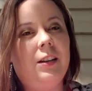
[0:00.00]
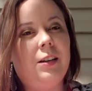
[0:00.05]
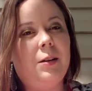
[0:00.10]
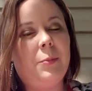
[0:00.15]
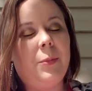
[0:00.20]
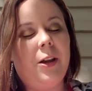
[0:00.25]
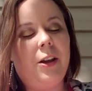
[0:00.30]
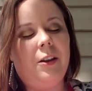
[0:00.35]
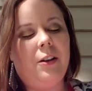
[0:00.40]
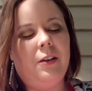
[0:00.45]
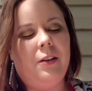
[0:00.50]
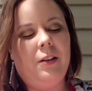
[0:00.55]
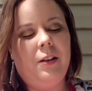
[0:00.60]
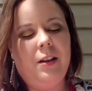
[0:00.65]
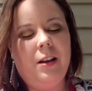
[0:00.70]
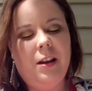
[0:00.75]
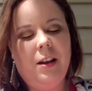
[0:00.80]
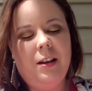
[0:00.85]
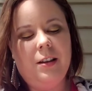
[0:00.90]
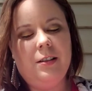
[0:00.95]
in the mail
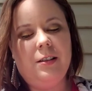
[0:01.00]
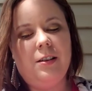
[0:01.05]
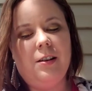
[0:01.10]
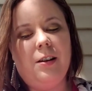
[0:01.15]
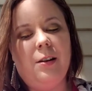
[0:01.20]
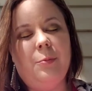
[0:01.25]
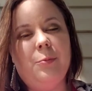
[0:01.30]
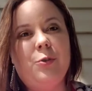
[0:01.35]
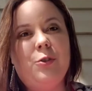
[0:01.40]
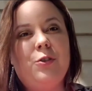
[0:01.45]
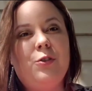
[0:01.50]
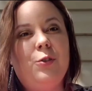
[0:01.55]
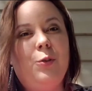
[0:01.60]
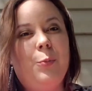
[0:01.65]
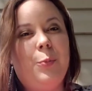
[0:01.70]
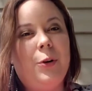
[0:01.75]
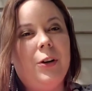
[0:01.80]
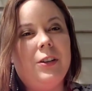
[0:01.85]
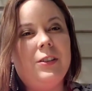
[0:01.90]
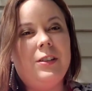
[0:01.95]
that I'm
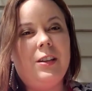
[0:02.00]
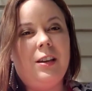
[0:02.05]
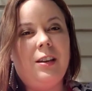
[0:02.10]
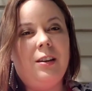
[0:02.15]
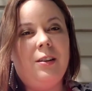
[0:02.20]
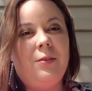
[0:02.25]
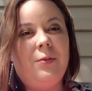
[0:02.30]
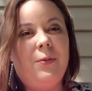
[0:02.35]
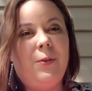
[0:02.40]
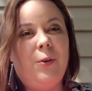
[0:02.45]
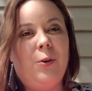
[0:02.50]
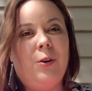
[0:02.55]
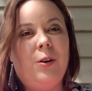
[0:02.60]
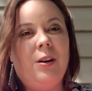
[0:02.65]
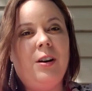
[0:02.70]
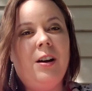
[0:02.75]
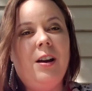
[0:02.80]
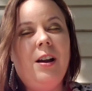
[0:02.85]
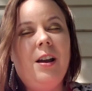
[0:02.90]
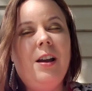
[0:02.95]
super excited
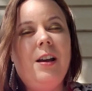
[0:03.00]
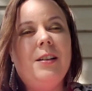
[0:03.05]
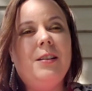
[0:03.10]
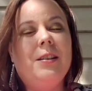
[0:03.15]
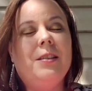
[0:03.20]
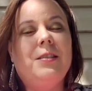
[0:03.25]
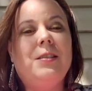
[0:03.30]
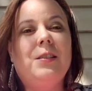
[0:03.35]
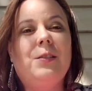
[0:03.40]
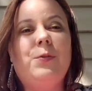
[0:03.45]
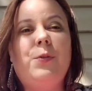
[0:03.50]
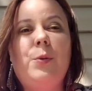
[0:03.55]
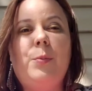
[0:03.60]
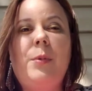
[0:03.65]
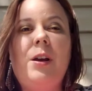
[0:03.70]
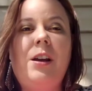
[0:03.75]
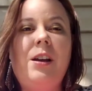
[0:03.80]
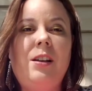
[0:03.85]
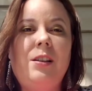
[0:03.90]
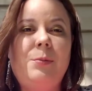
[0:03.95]
for. This is for
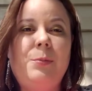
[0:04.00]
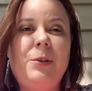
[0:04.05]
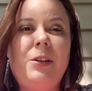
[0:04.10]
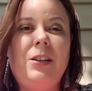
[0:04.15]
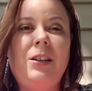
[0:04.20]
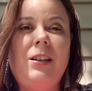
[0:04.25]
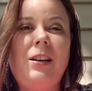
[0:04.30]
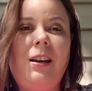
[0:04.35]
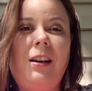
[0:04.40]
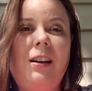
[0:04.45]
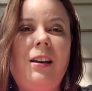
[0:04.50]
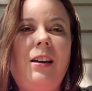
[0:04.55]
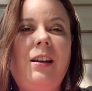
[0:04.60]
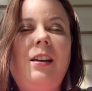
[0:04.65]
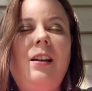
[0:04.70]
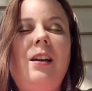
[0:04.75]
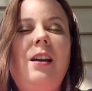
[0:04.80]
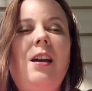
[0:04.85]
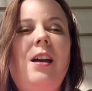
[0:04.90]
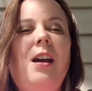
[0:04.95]
my husband and I,
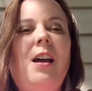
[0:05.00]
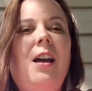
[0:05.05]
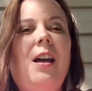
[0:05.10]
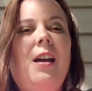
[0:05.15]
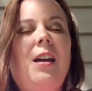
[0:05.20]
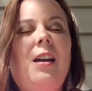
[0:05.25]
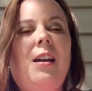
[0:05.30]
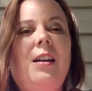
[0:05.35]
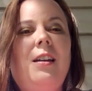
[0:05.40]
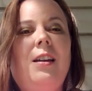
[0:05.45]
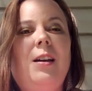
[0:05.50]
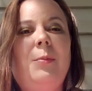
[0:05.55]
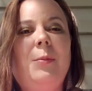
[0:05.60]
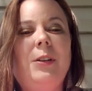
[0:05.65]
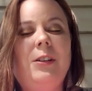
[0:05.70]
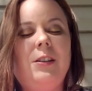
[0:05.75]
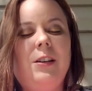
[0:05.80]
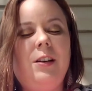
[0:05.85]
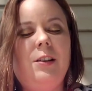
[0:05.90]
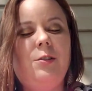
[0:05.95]
and I'm
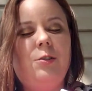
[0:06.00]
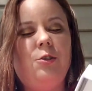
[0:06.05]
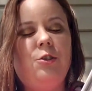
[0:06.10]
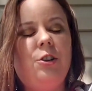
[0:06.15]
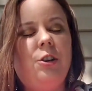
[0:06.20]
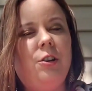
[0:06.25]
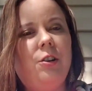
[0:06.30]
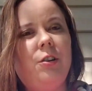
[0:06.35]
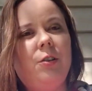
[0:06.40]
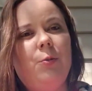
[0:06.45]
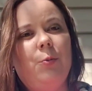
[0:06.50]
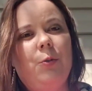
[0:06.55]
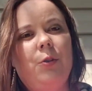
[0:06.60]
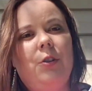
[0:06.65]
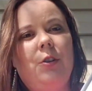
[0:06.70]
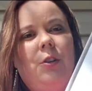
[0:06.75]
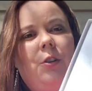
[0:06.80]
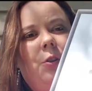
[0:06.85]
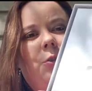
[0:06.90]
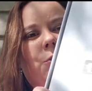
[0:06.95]
excited to share it
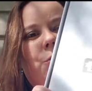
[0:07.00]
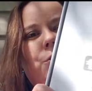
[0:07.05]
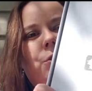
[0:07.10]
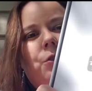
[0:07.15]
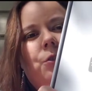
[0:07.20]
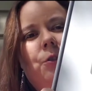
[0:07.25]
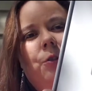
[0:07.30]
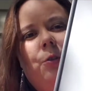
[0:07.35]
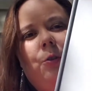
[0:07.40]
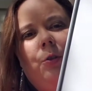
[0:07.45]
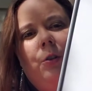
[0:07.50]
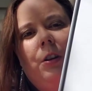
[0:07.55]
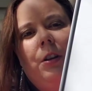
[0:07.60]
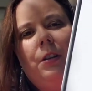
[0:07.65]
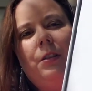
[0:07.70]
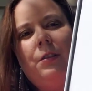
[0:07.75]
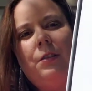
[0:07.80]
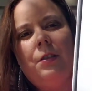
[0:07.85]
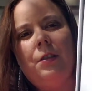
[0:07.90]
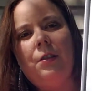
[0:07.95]
with you. So
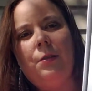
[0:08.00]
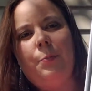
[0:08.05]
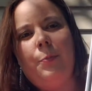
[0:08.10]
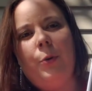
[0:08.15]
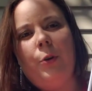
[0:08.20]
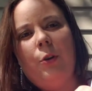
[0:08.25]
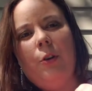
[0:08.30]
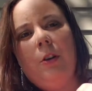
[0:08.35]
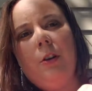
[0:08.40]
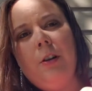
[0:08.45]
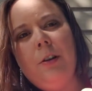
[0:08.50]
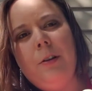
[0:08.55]
it's this book